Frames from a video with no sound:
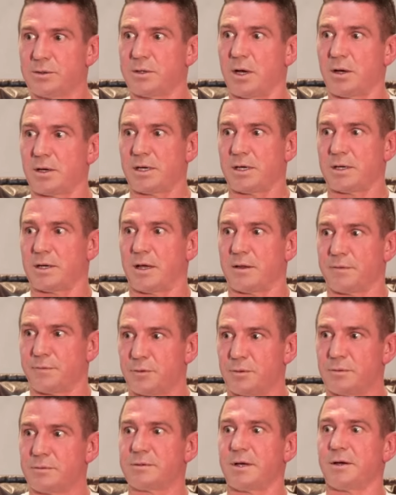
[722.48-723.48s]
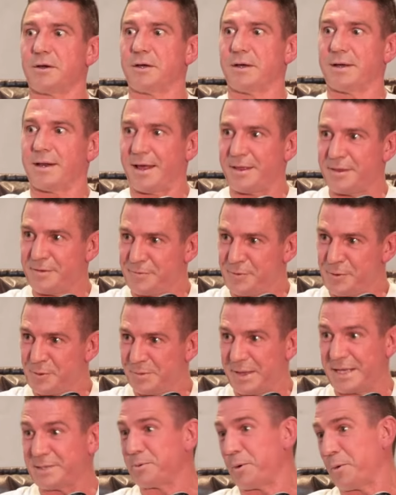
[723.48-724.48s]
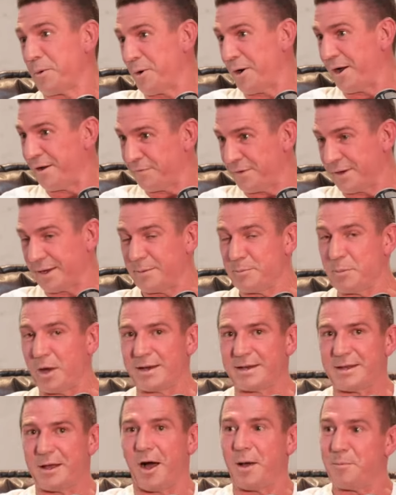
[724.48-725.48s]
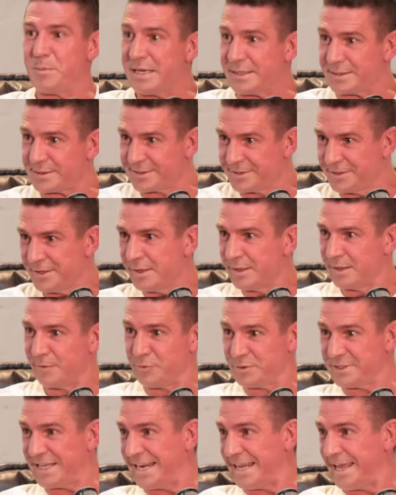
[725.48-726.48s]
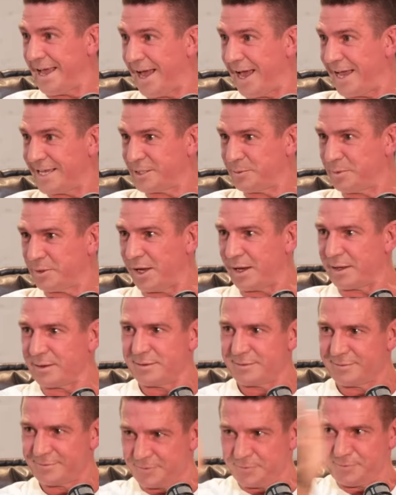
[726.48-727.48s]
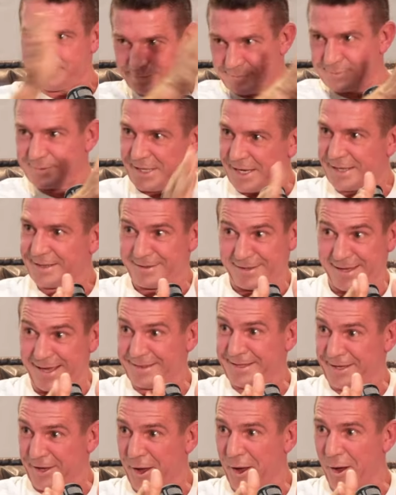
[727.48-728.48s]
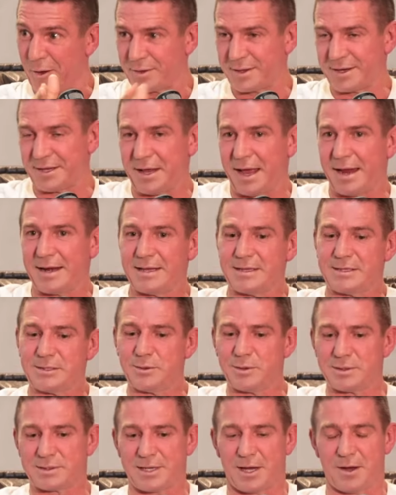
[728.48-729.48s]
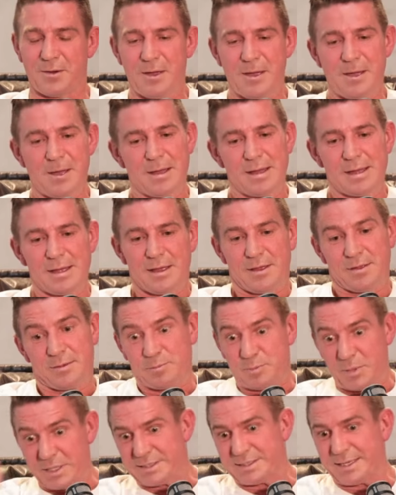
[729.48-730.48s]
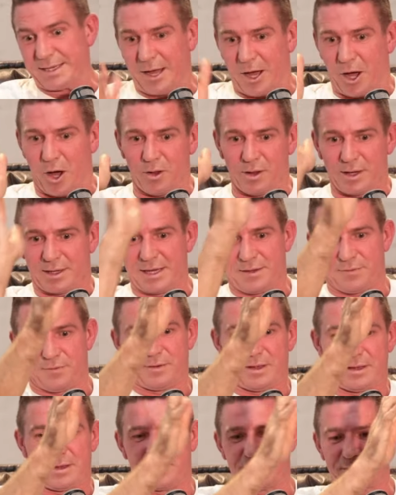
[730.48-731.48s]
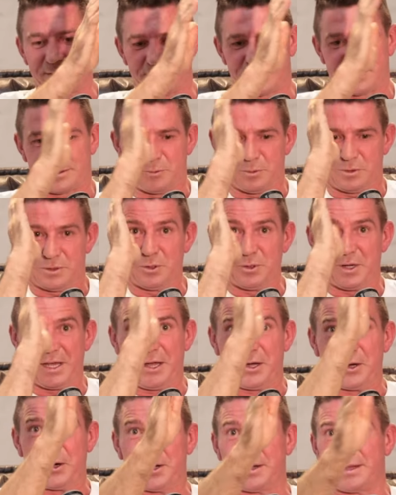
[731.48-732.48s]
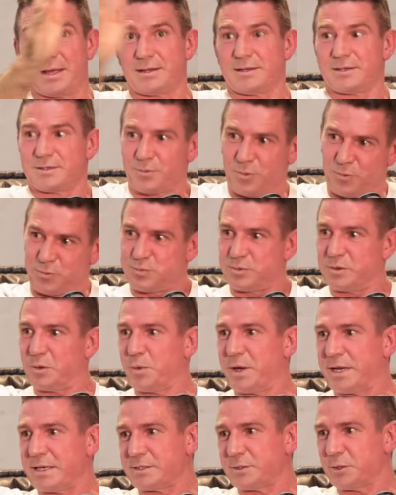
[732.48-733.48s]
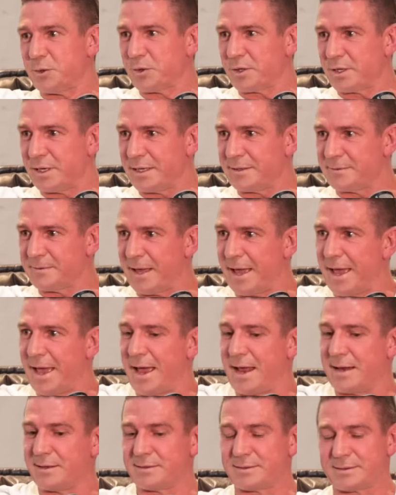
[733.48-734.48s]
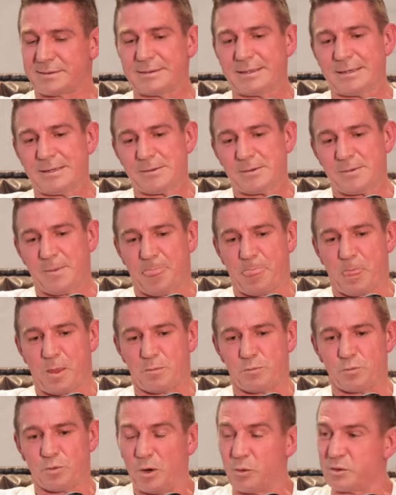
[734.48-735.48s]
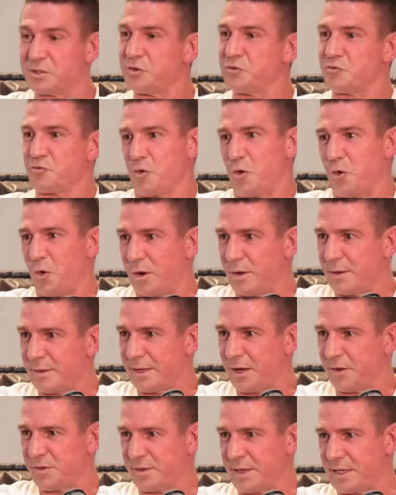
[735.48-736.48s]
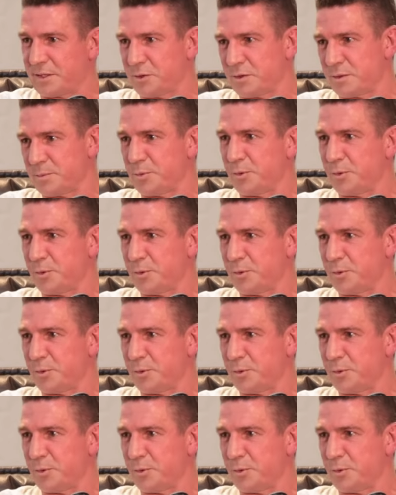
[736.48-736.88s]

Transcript: don't kick it down the full, don't kick it down the full. That's probably why I missed. If it was Lenny Hayes, he'd be like, kick the goal, and he'd do it. So missed the goal. I kicked, and it was looking good, and then just the wind took it, and it was a draw. No, I think they took the